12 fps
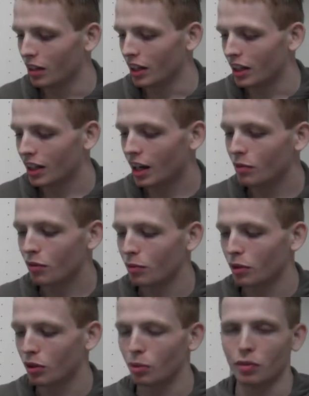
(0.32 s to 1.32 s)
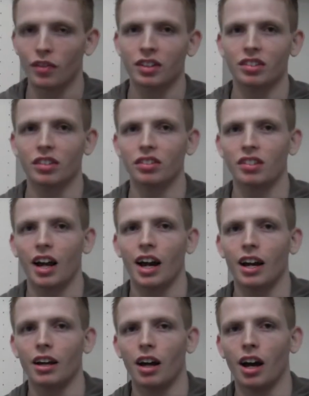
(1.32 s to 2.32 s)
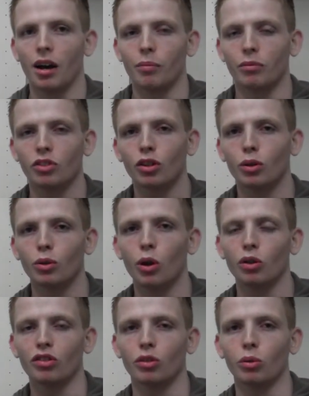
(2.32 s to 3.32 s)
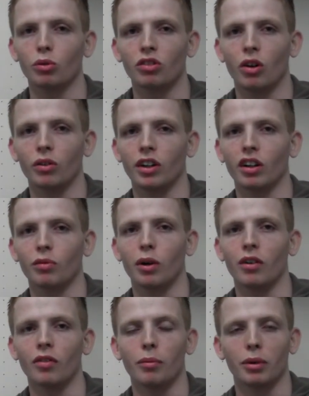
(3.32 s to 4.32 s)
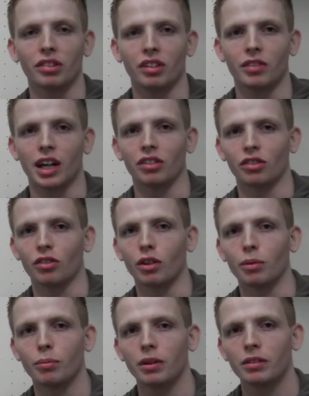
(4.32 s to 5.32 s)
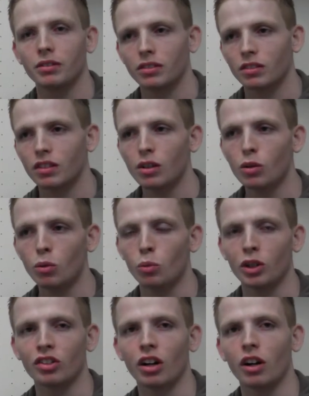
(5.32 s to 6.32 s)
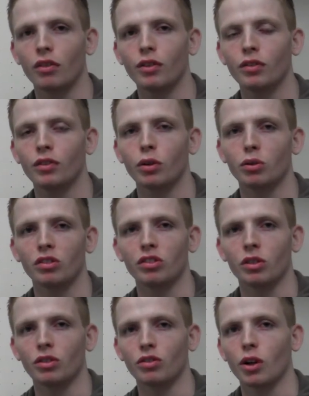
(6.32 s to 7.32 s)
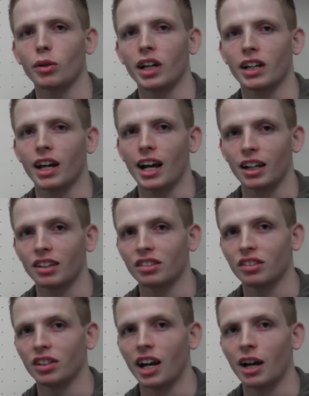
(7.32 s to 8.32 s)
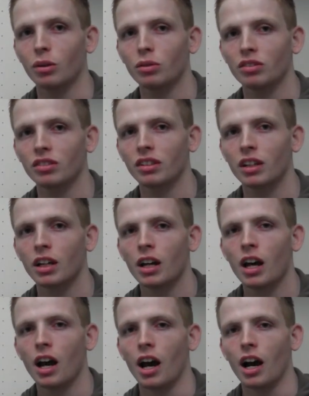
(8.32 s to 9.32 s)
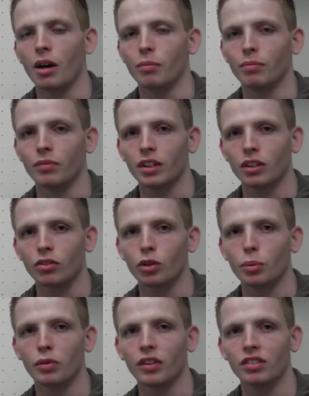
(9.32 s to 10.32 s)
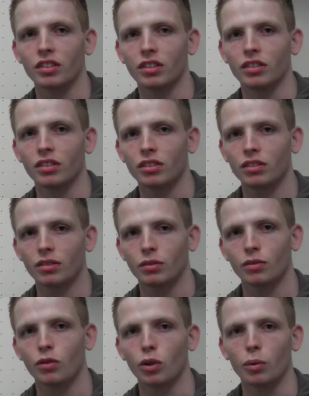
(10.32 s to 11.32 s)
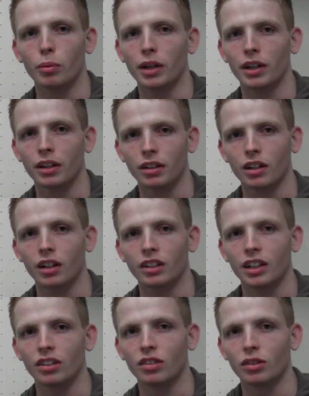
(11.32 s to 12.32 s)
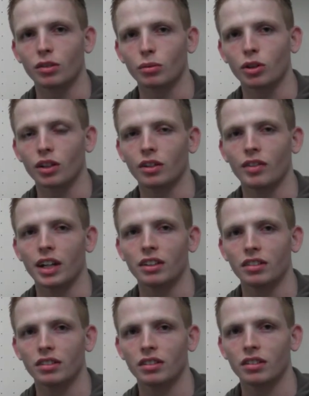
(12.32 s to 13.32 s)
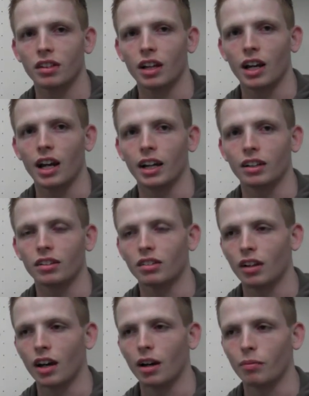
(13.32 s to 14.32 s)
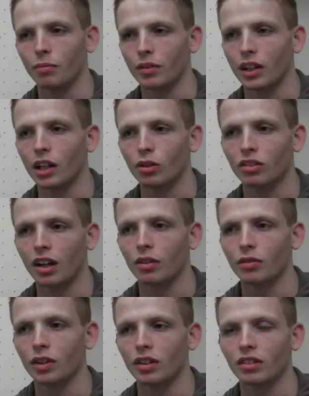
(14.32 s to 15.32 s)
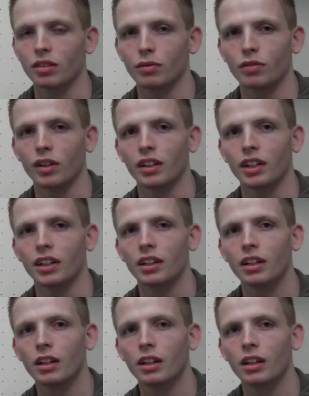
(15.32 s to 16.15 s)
It came from a group of residents at 2 hostels on the Isle of Wight run by Southern Housing Group, which are 54 St John's Road and Atkinson House. A group of residents thought it'd be a good idea to do some cooking events, and they looked out for some funding.